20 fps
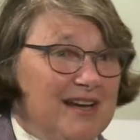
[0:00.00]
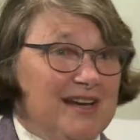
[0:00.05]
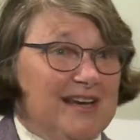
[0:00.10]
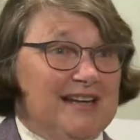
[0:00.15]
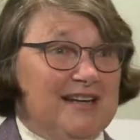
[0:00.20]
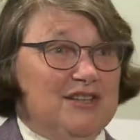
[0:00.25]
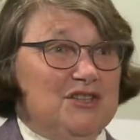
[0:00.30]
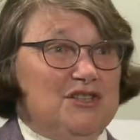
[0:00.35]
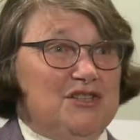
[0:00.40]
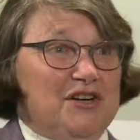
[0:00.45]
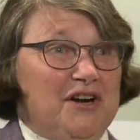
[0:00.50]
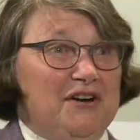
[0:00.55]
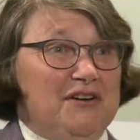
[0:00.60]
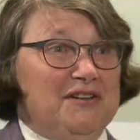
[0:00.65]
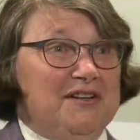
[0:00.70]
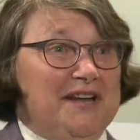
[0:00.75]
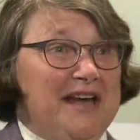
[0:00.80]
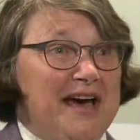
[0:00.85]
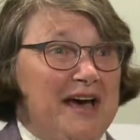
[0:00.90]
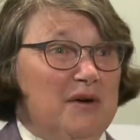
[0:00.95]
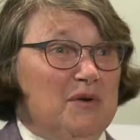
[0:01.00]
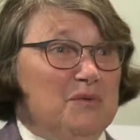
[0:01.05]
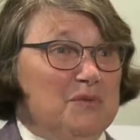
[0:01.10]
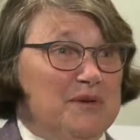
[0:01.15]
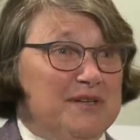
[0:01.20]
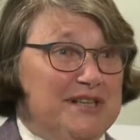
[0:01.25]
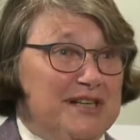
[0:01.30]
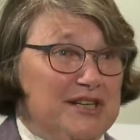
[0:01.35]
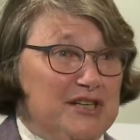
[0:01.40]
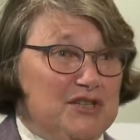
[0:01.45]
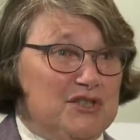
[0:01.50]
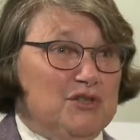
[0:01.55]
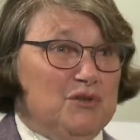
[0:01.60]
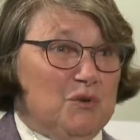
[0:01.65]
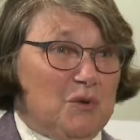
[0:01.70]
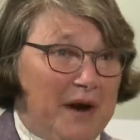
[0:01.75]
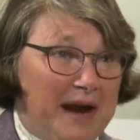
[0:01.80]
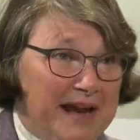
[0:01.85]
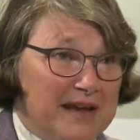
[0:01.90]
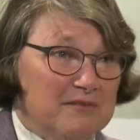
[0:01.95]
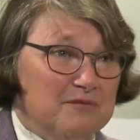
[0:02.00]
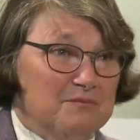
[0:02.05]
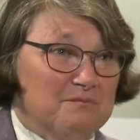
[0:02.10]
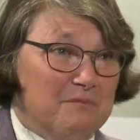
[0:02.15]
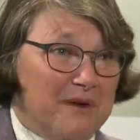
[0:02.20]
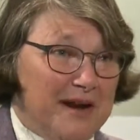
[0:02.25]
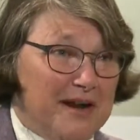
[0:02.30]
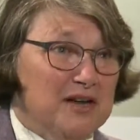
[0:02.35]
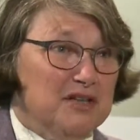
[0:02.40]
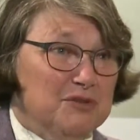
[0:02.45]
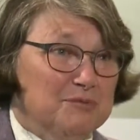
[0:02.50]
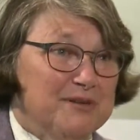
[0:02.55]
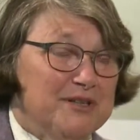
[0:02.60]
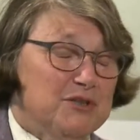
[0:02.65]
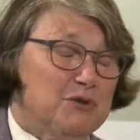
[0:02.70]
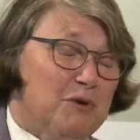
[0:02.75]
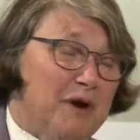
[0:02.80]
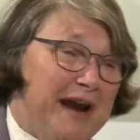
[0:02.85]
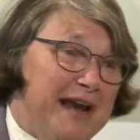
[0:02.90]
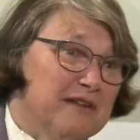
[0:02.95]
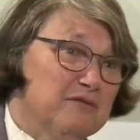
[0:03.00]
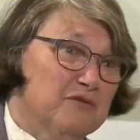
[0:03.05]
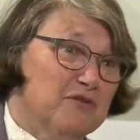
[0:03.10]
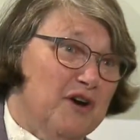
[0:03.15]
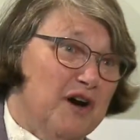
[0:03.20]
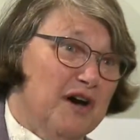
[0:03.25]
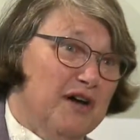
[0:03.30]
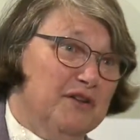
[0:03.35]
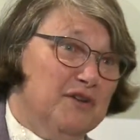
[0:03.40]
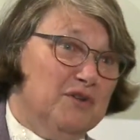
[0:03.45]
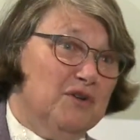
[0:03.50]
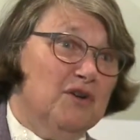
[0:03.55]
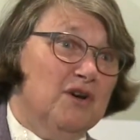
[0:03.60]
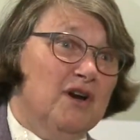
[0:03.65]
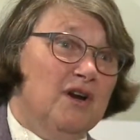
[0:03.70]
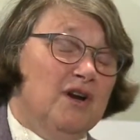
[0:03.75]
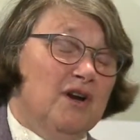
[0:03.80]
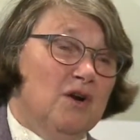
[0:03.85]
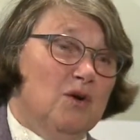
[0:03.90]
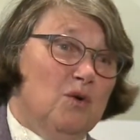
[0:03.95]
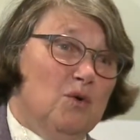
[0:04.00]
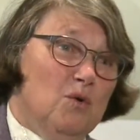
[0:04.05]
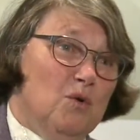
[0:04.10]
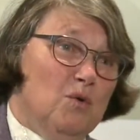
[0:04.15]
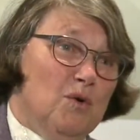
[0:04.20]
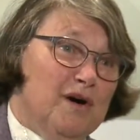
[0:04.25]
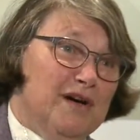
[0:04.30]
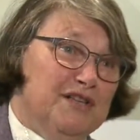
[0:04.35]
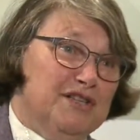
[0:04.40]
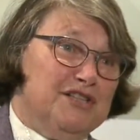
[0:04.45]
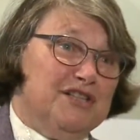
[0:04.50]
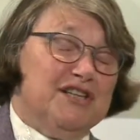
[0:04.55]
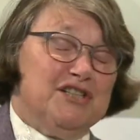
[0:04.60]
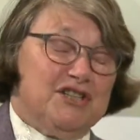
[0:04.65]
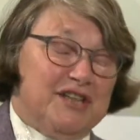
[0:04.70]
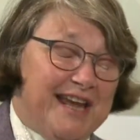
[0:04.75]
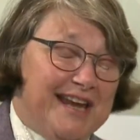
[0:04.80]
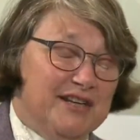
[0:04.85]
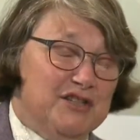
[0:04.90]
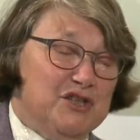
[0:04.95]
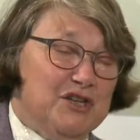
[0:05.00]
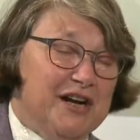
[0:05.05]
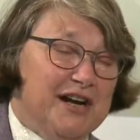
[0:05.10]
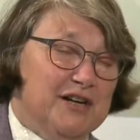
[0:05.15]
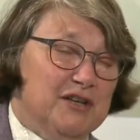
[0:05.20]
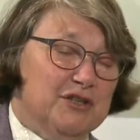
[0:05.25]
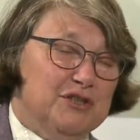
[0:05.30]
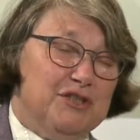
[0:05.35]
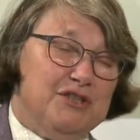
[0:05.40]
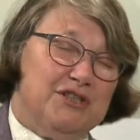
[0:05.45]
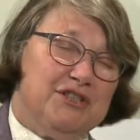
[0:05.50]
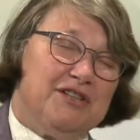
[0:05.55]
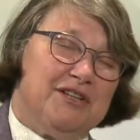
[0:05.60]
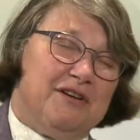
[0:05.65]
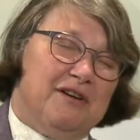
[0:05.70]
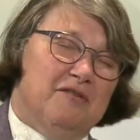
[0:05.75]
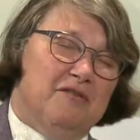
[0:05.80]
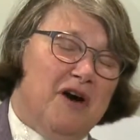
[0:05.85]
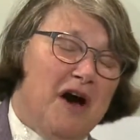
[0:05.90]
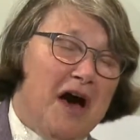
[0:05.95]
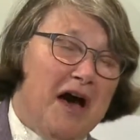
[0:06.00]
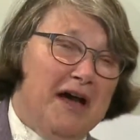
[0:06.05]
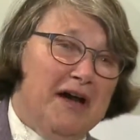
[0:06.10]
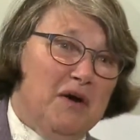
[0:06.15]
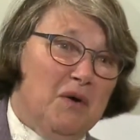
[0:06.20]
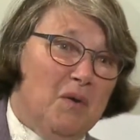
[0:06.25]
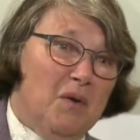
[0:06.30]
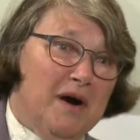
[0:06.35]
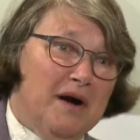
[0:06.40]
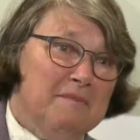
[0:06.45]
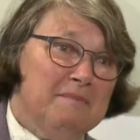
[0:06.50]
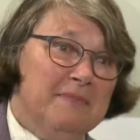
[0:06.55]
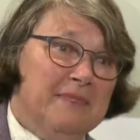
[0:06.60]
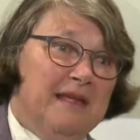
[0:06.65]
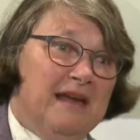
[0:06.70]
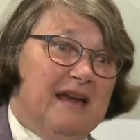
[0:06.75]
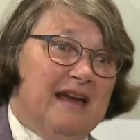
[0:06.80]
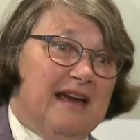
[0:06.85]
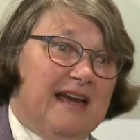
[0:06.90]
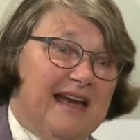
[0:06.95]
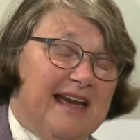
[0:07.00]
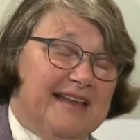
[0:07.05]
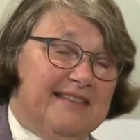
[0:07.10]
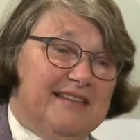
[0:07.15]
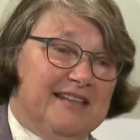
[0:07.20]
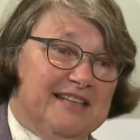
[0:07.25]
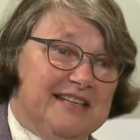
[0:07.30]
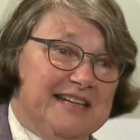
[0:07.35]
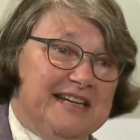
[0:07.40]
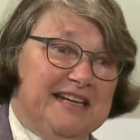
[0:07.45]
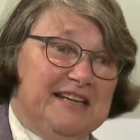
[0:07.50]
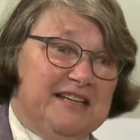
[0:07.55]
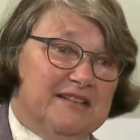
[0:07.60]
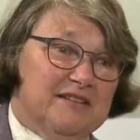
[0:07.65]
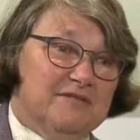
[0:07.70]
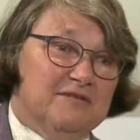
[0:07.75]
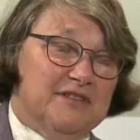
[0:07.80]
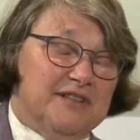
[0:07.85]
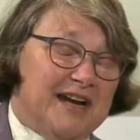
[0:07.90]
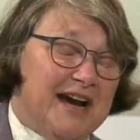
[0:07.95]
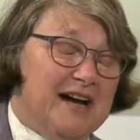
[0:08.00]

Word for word: And it started out with his grand, my husband's grandfather, who was the state geologist of Iowa and the dean of the